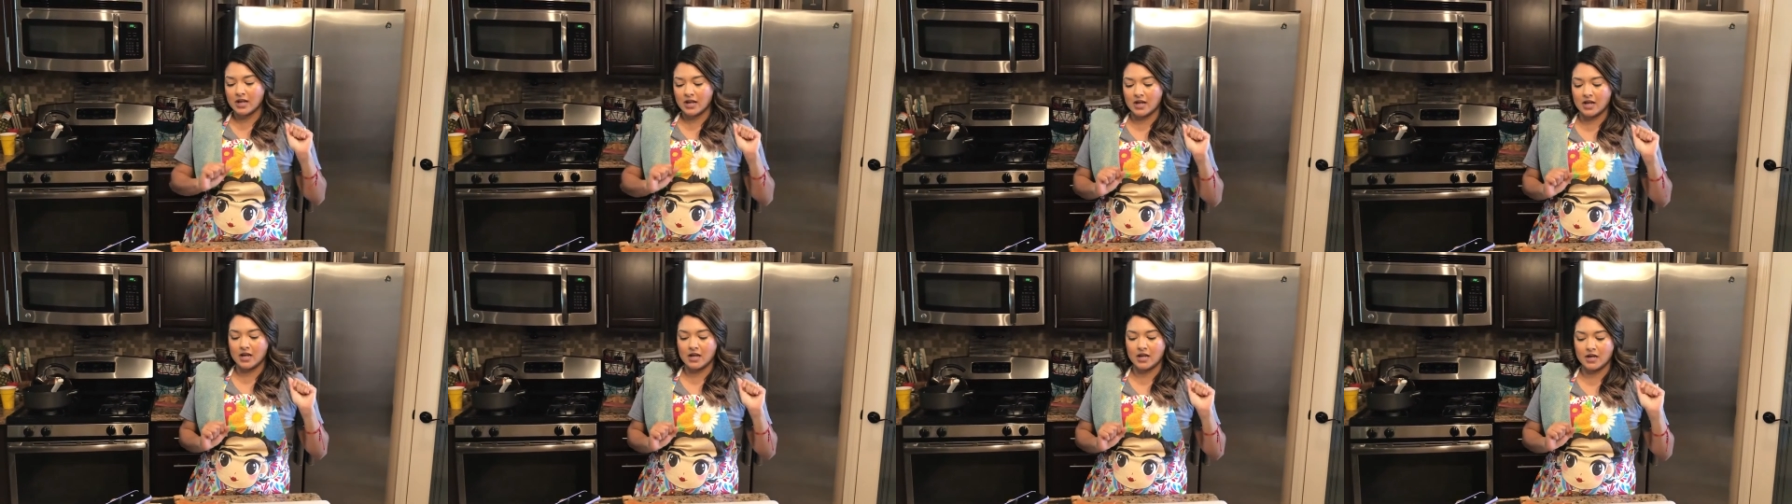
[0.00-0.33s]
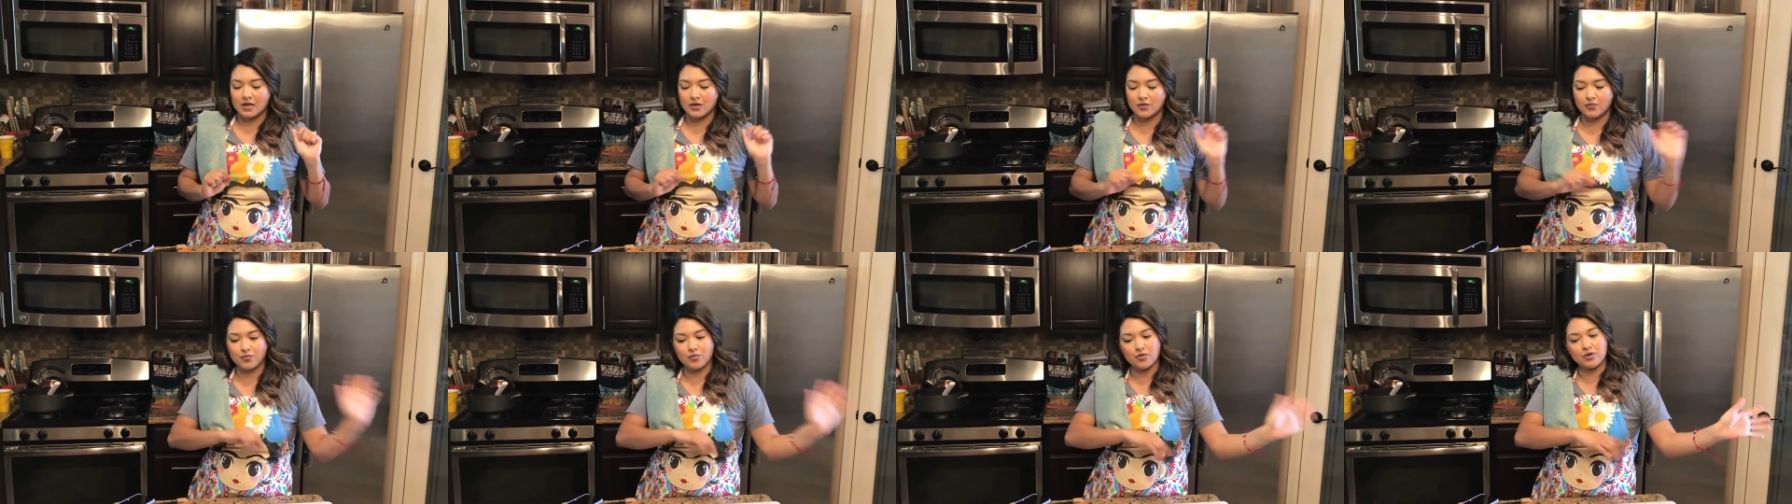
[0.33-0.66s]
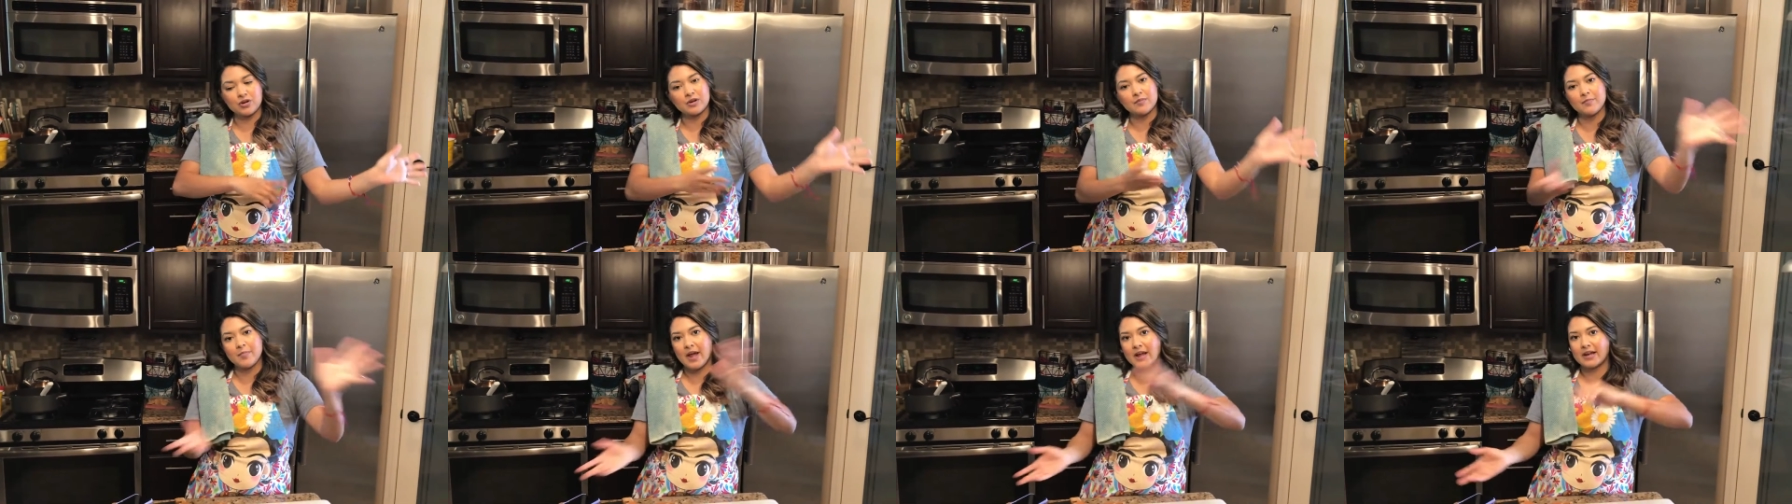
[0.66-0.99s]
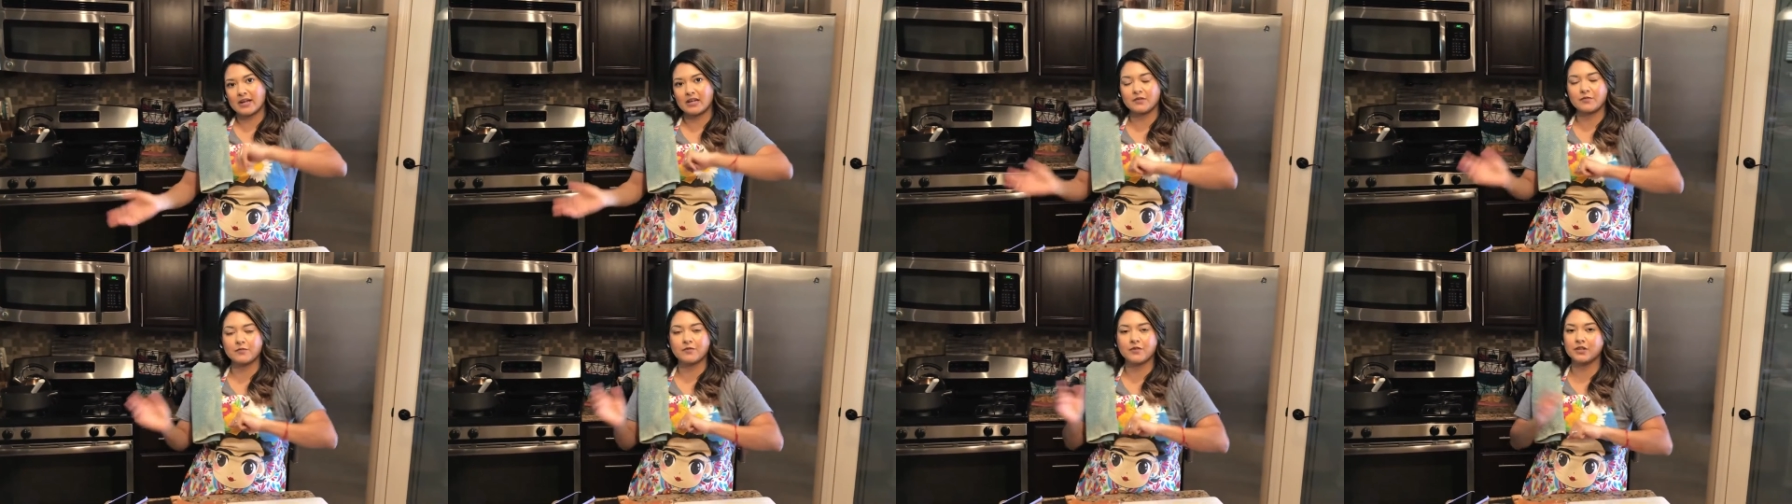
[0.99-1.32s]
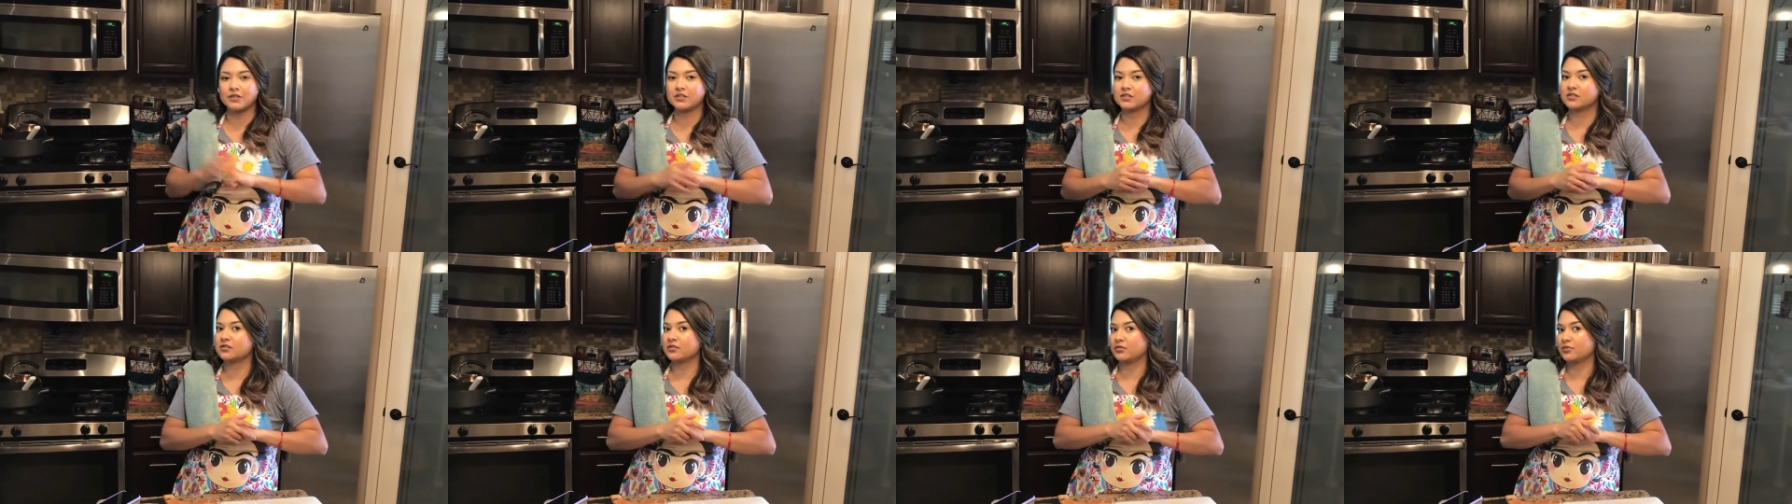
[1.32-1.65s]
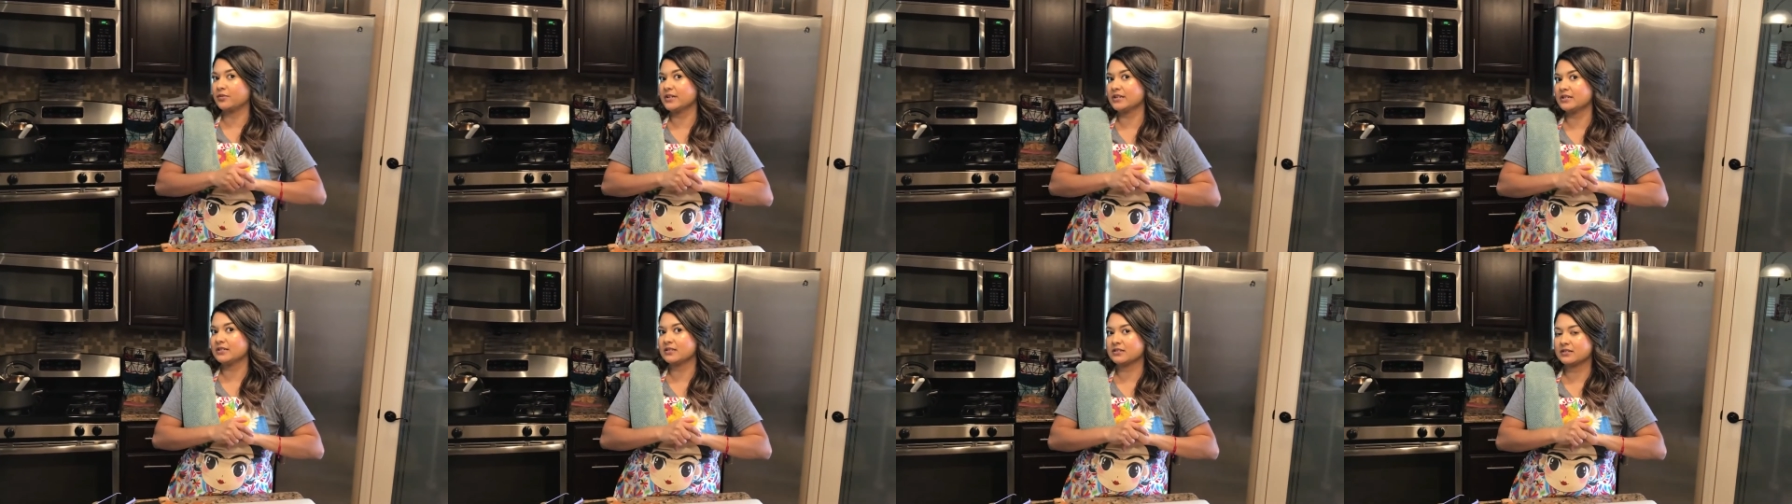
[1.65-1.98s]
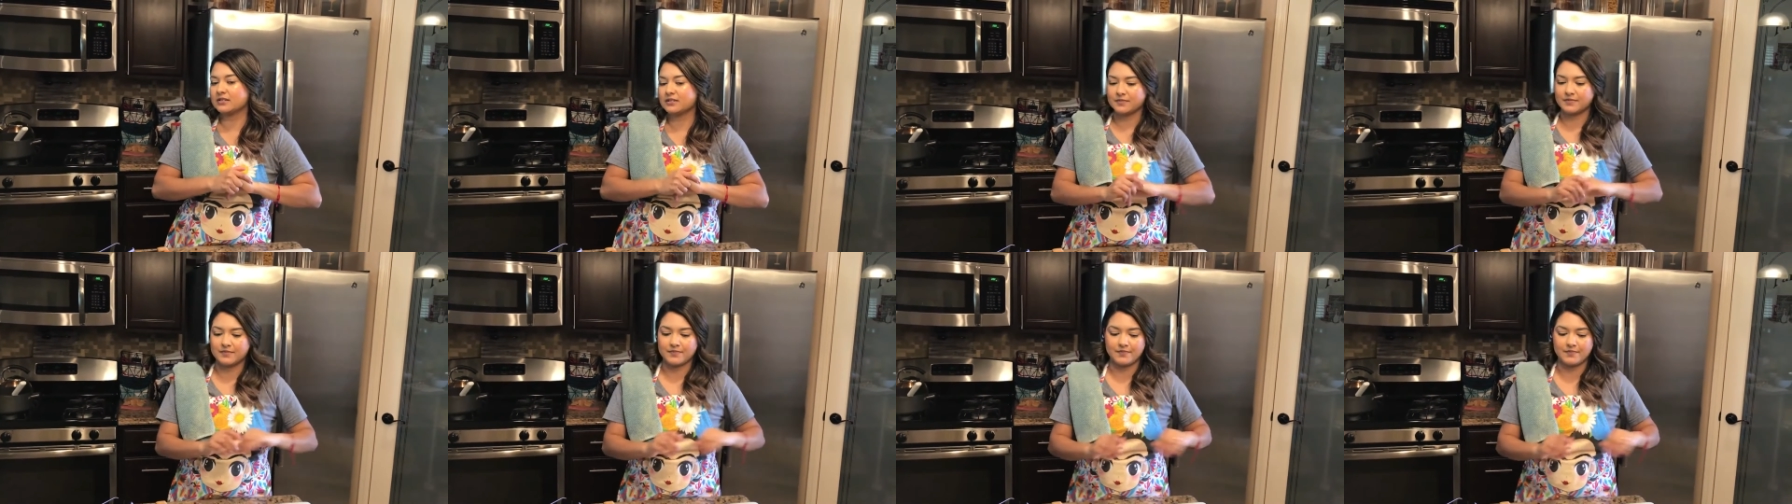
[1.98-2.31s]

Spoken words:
and we'll come back and finish the rest.